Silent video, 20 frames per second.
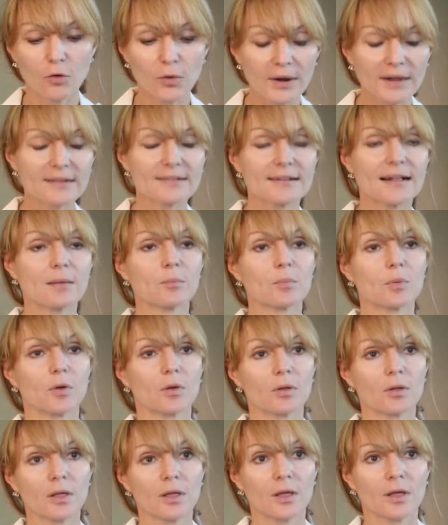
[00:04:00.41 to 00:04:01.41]
example,
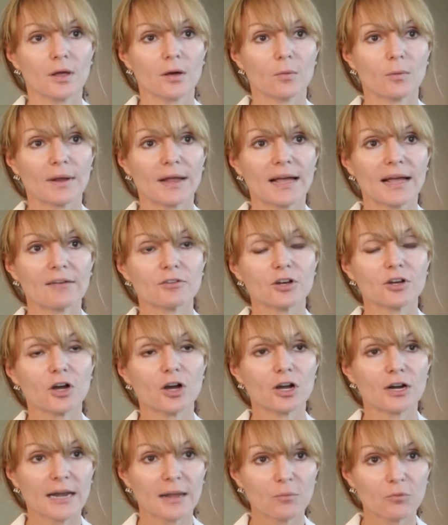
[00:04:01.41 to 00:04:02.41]
we have a dog
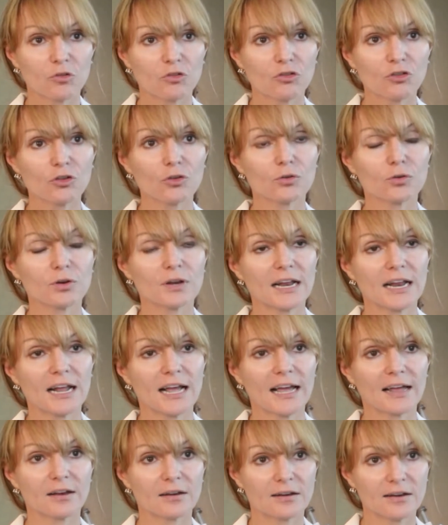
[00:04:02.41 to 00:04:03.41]
named Sue that
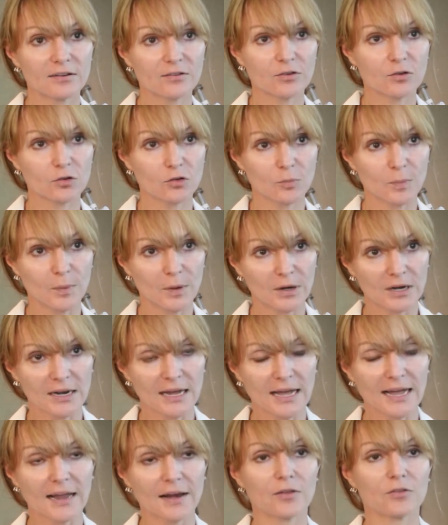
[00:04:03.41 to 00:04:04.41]
had a
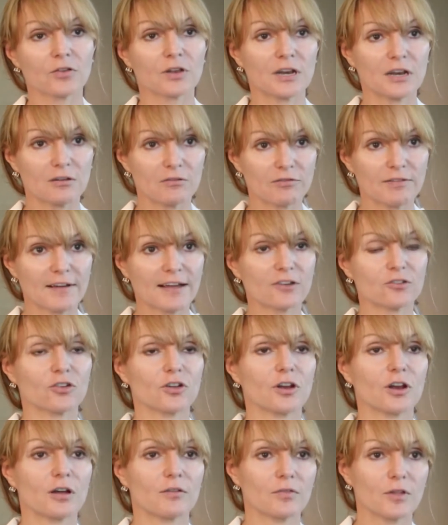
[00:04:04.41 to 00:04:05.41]
discospondylitis, an infection
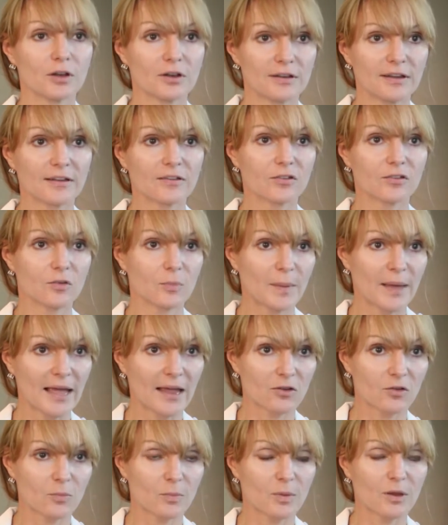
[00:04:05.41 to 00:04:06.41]
of the disc
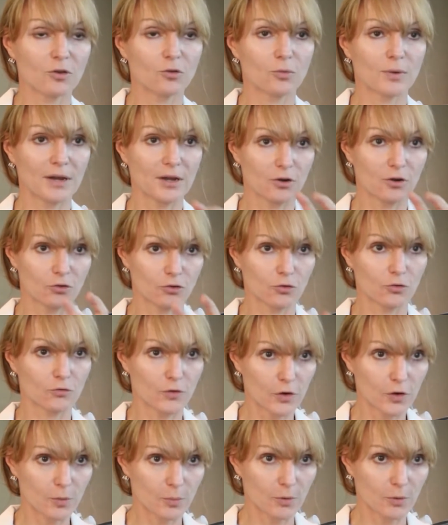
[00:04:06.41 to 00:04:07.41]
space between the 2
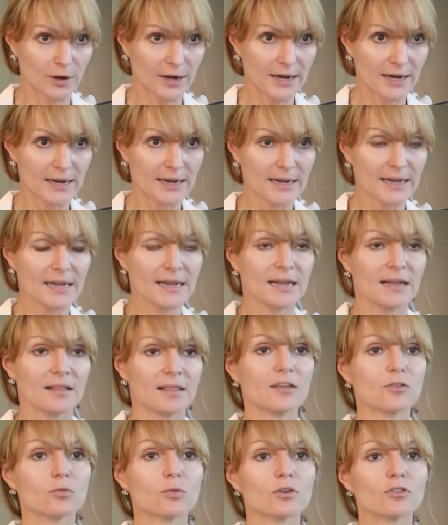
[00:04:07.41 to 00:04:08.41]
vertebrae.
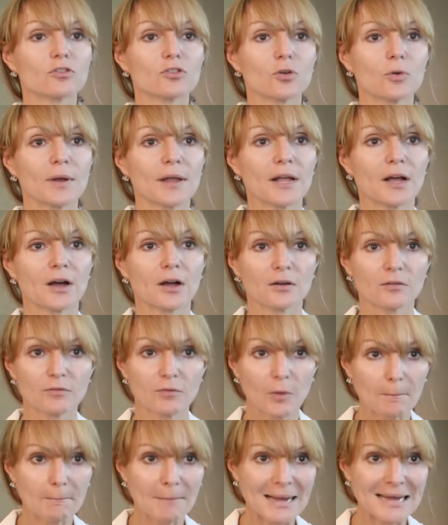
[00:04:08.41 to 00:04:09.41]
This was going on for
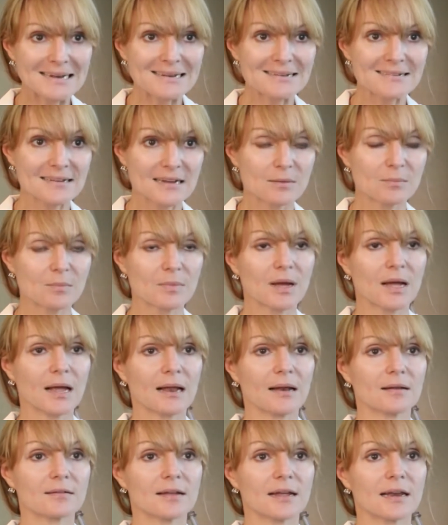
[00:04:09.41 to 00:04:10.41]
months and
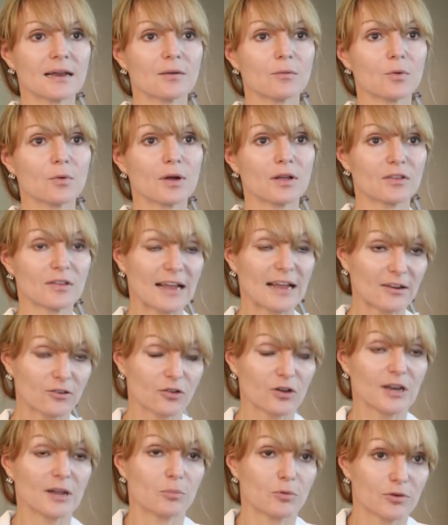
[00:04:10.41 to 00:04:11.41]
months, and it was
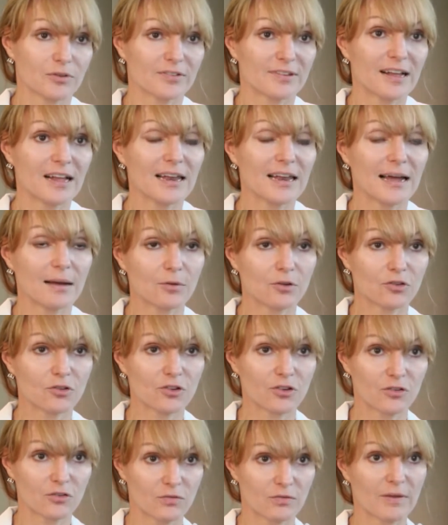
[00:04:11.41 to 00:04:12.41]
actually brucella, which
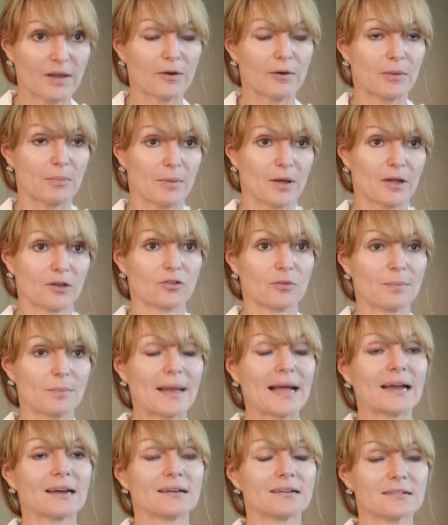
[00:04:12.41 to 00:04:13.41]
is very much a
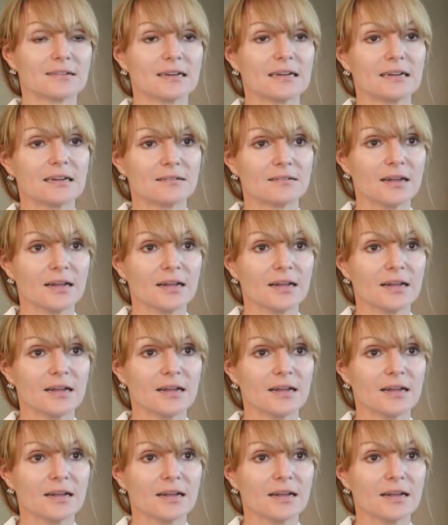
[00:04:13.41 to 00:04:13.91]
bad disease.